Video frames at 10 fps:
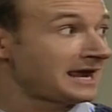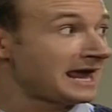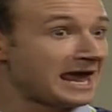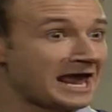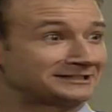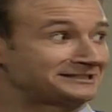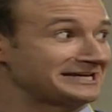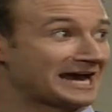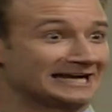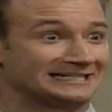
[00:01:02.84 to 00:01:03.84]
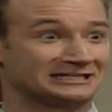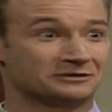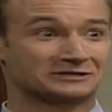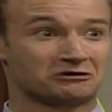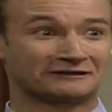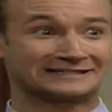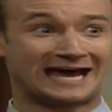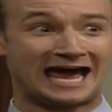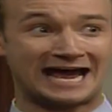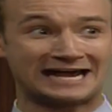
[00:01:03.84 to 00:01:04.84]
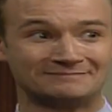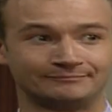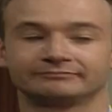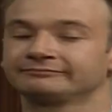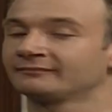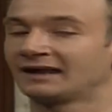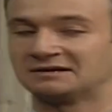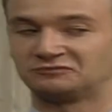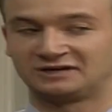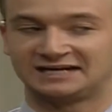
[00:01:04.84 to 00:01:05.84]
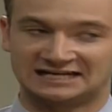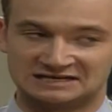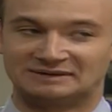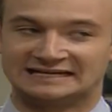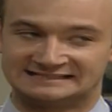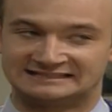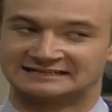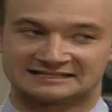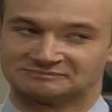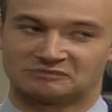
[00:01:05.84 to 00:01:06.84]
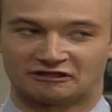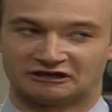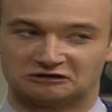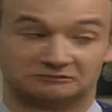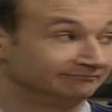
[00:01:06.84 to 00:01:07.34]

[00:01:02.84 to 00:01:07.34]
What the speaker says: Yes, CID do it all the time. I'm really pleased it doesn't bother you.